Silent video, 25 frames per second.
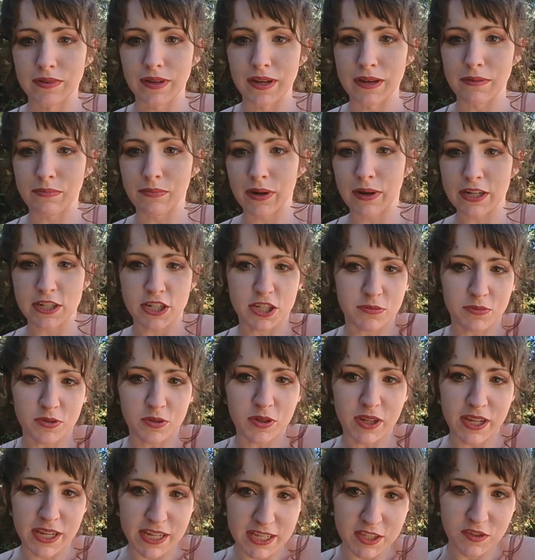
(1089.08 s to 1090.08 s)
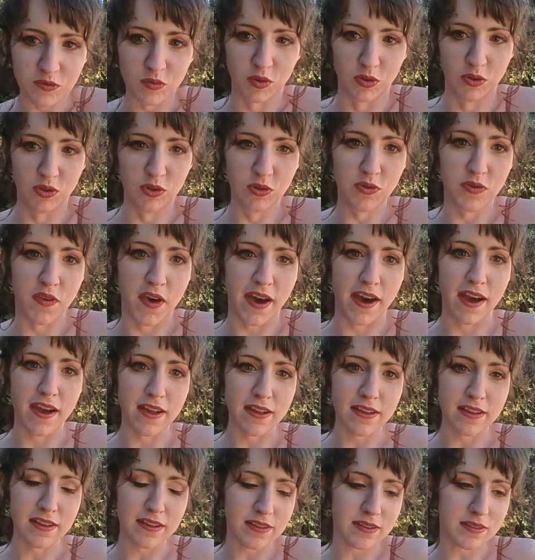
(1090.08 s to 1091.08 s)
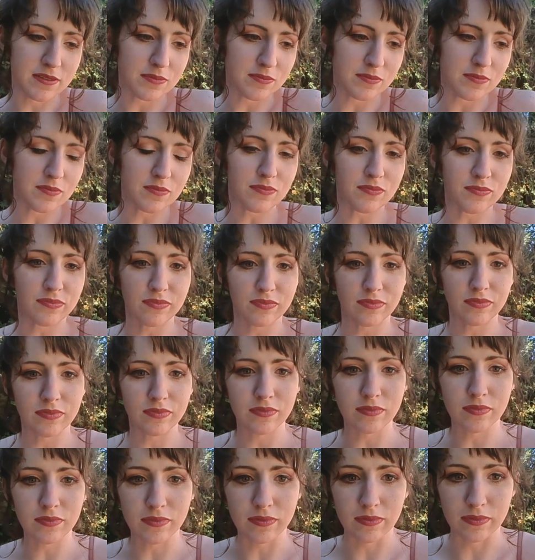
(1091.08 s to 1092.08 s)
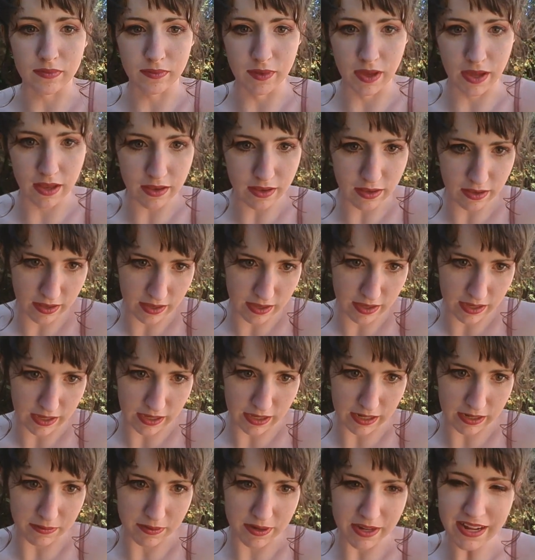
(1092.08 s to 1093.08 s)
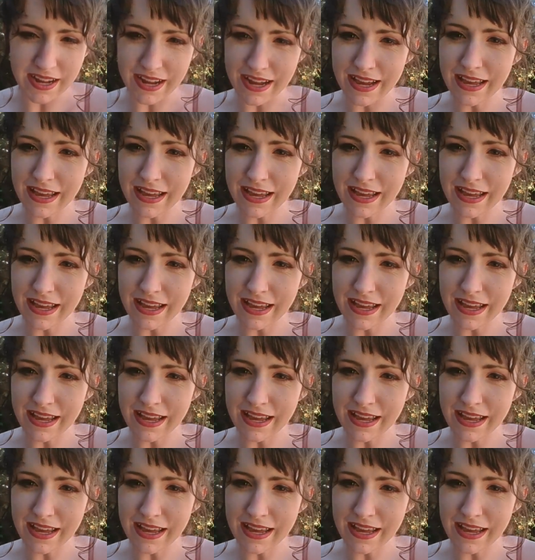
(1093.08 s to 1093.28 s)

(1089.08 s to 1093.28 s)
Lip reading: Impressionable kids will do that. But anyway,